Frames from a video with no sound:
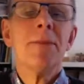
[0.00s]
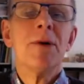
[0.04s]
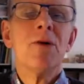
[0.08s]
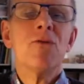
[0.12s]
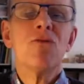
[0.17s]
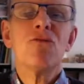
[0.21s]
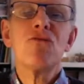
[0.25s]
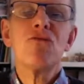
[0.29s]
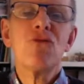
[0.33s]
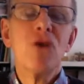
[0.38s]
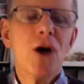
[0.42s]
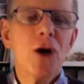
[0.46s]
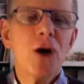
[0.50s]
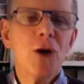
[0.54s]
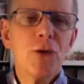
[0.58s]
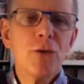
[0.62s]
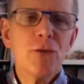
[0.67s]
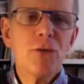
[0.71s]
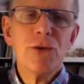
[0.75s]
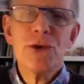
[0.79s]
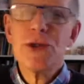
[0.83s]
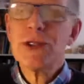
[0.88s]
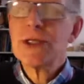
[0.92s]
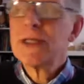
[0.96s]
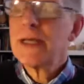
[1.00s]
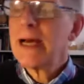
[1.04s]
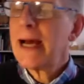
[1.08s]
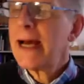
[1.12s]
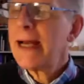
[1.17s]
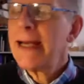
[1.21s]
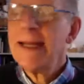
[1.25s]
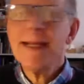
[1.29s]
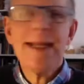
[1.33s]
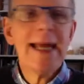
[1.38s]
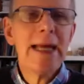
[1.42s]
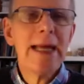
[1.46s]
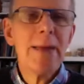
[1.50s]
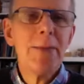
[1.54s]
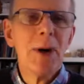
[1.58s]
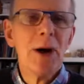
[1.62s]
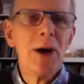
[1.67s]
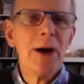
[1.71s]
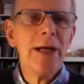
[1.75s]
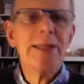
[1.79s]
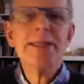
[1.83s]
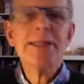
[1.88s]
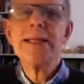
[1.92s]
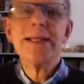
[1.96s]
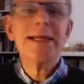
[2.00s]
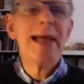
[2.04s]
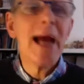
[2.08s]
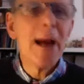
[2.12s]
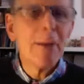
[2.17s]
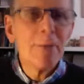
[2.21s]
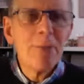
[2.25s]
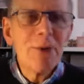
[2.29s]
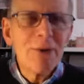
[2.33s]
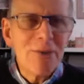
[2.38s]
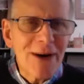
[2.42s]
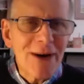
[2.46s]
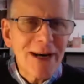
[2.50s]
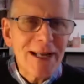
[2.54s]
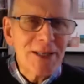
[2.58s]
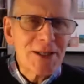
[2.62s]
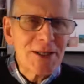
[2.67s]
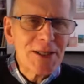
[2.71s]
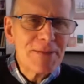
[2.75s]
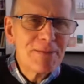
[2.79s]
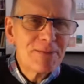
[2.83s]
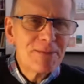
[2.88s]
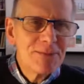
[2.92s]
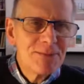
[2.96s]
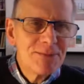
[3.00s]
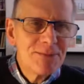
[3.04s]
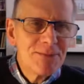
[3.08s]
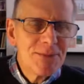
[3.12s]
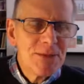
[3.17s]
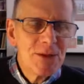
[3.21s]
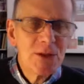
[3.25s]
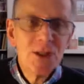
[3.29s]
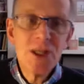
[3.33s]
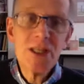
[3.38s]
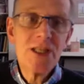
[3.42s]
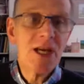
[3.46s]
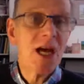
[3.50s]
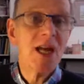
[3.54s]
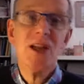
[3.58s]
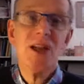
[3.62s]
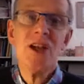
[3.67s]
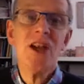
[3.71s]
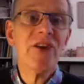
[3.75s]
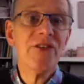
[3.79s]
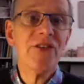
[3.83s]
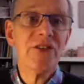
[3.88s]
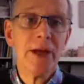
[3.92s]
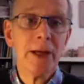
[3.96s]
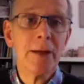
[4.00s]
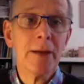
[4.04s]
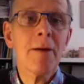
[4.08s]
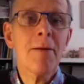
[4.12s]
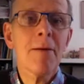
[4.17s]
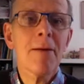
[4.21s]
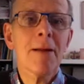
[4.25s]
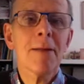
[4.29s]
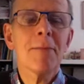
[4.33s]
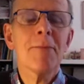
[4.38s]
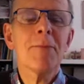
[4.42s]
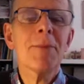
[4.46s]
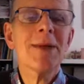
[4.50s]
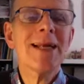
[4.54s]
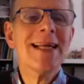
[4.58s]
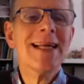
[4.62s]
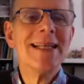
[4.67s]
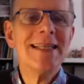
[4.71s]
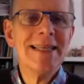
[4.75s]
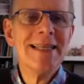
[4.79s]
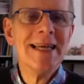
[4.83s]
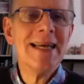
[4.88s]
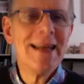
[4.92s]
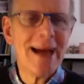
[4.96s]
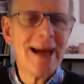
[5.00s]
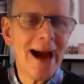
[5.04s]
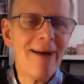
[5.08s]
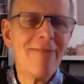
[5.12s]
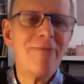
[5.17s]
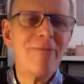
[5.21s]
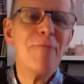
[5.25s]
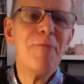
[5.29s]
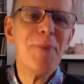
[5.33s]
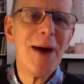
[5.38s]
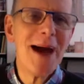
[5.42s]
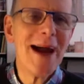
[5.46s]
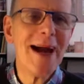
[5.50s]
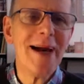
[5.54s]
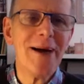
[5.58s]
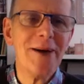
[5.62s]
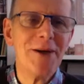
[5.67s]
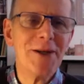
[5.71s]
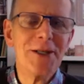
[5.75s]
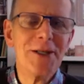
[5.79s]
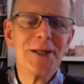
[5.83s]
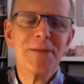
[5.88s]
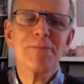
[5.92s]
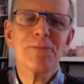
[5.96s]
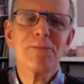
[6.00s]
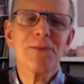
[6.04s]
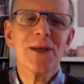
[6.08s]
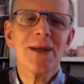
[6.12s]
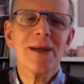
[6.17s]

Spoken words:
roads and lay-bys and camper vans. This had nothing, but it did have bears.